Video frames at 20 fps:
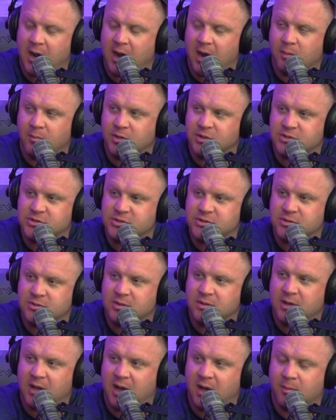how much
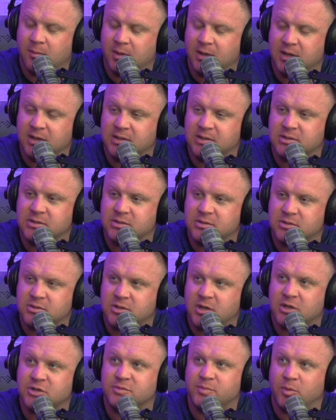how many
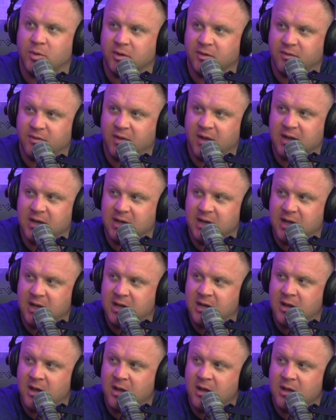touch points they
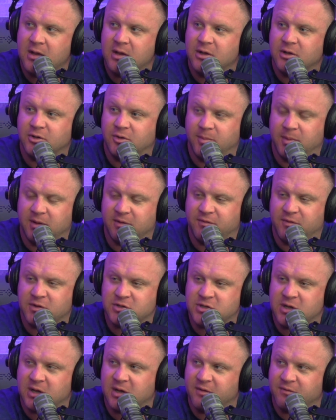need to be
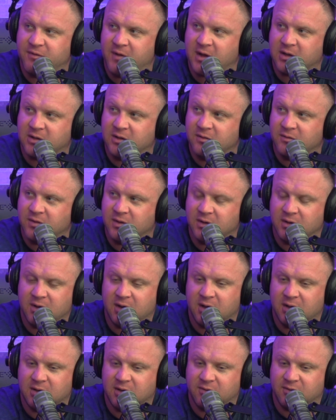efficient and effective and
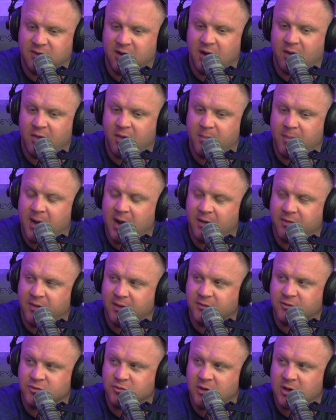and to stay on the path
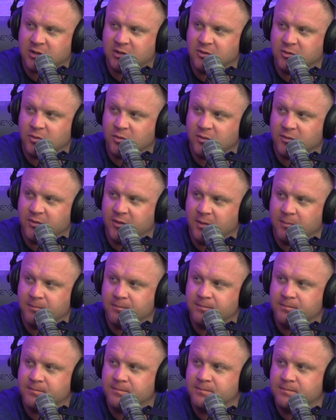that's directed towards them.